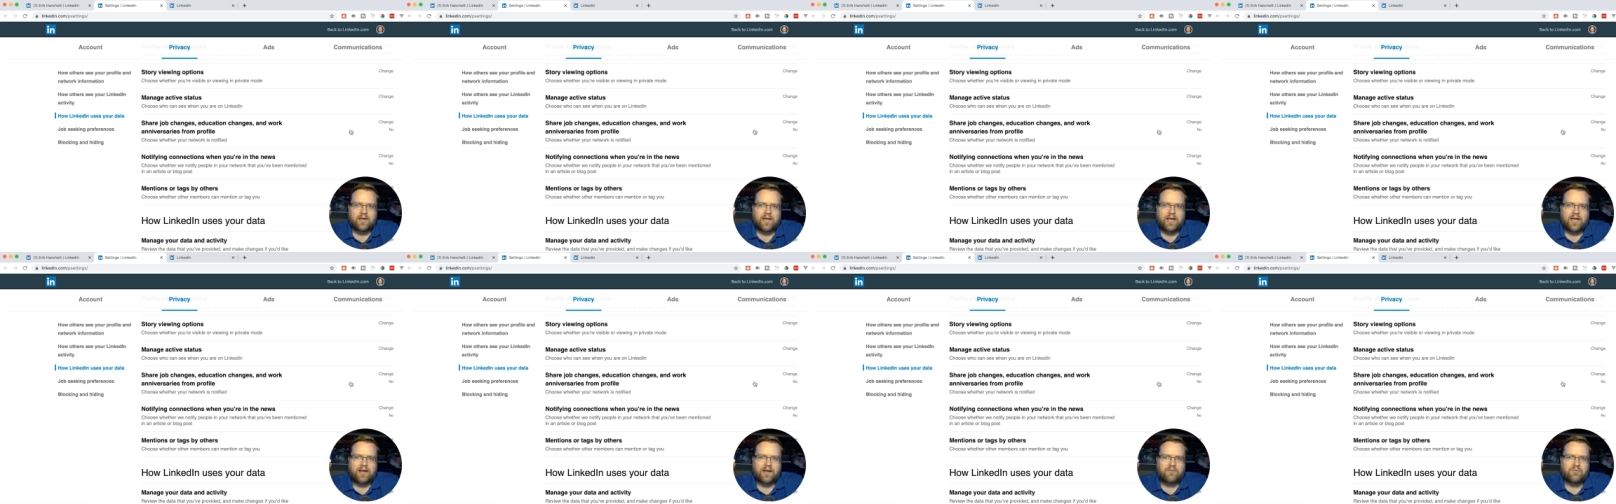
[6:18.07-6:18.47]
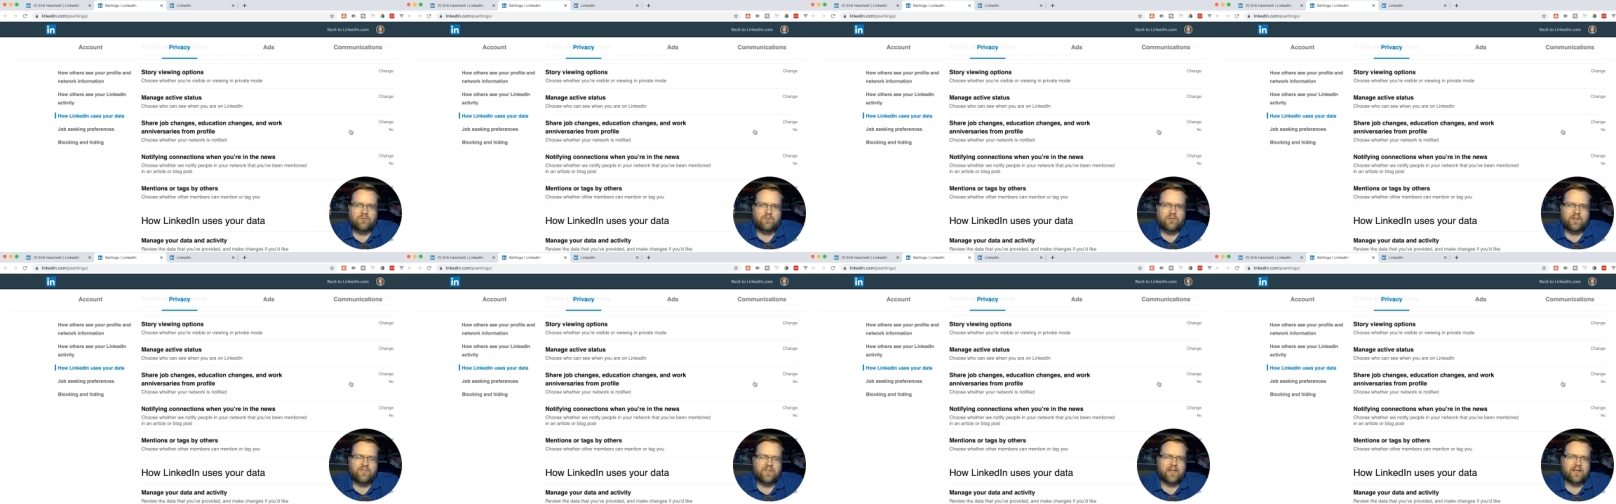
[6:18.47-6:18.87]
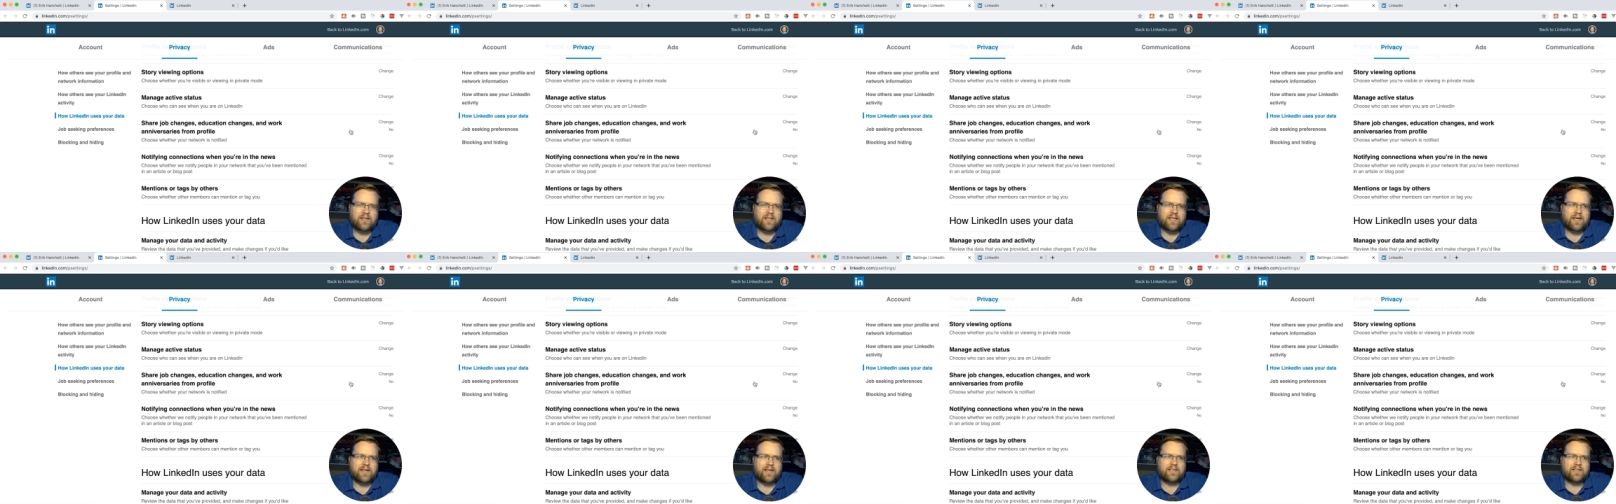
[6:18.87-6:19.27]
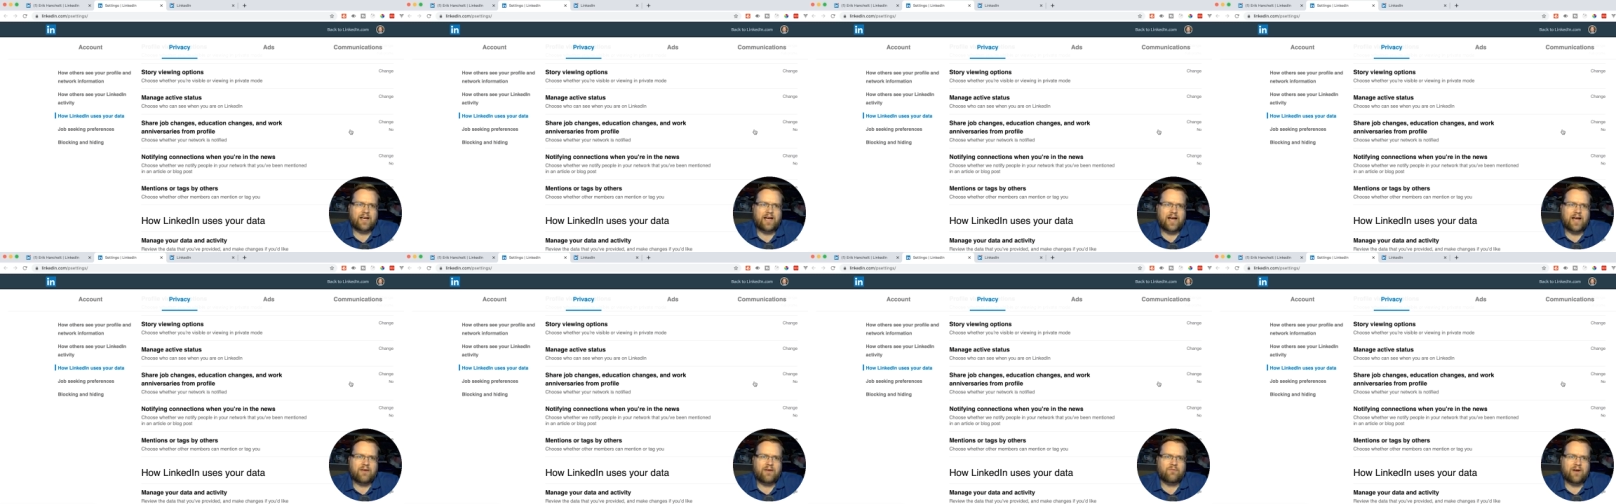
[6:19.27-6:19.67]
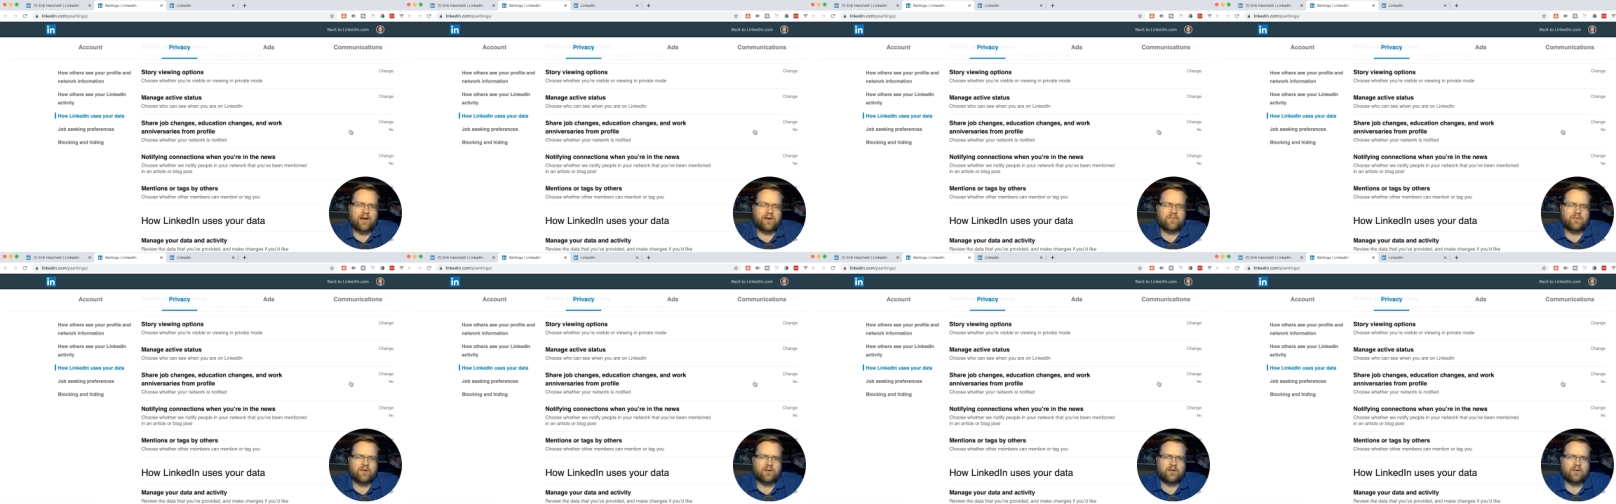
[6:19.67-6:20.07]
And I really think that I
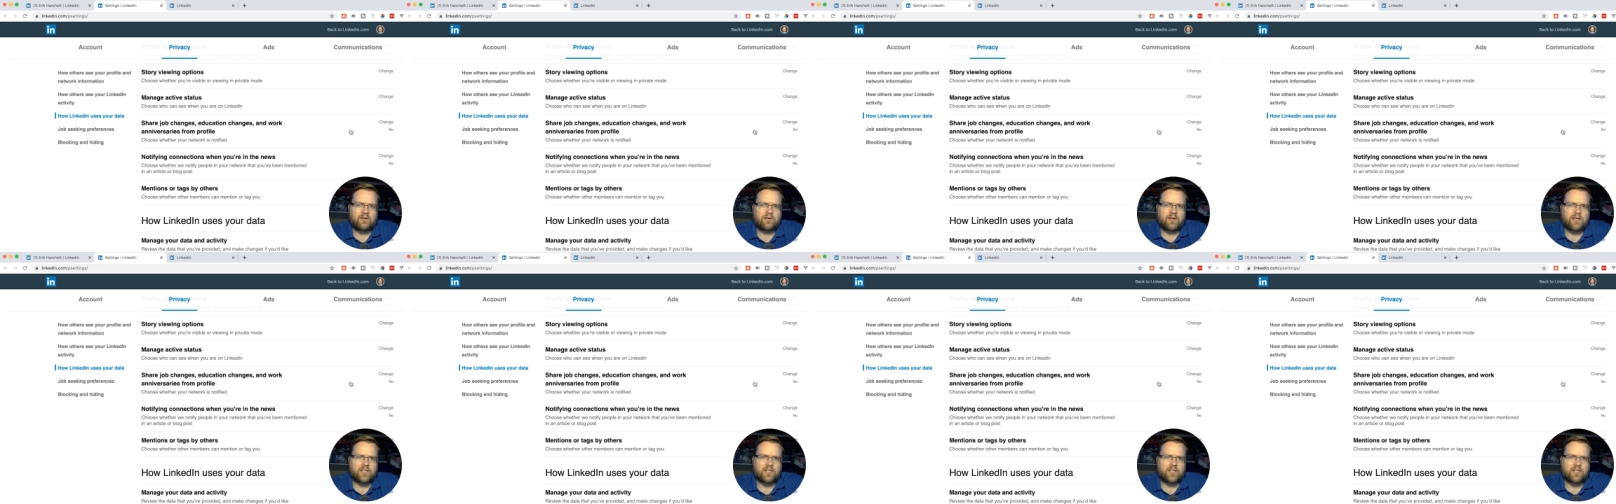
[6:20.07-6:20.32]
rather